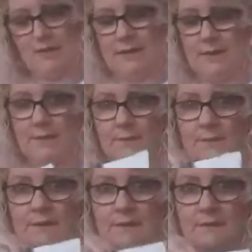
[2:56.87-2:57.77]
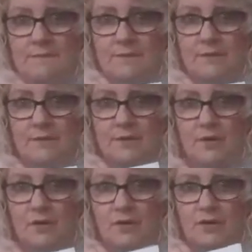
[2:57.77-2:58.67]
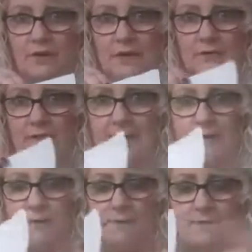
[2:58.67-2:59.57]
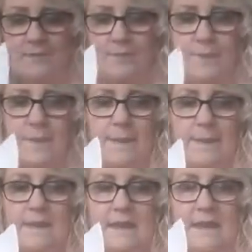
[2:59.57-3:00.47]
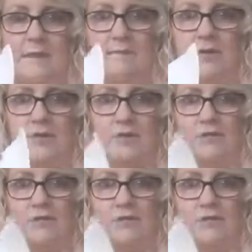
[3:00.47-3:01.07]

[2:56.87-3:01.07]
you now. So put all your glue there. You're going to